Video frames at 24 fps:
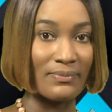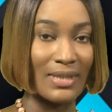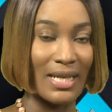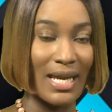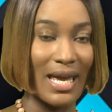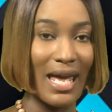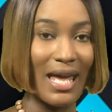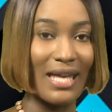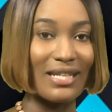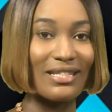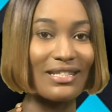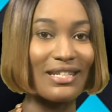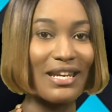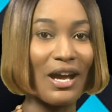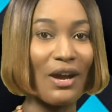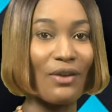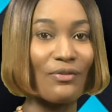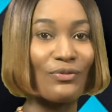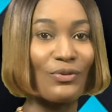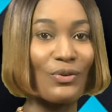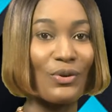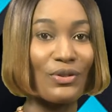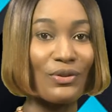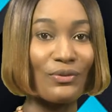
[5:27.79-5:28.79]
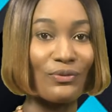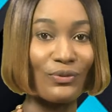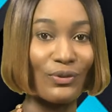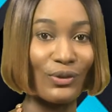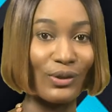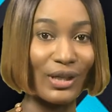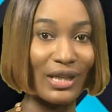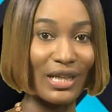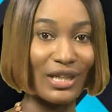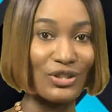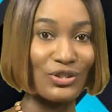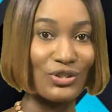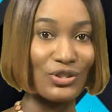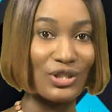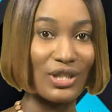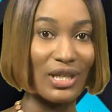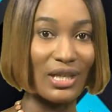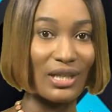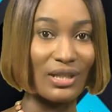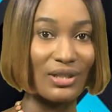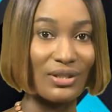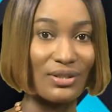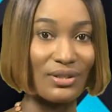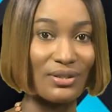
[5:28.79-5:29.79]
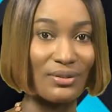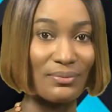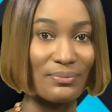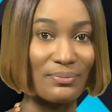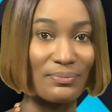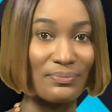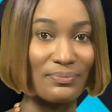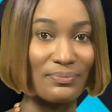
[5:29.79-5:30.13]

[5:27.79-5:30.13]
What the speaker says: And now for the foreign exchange.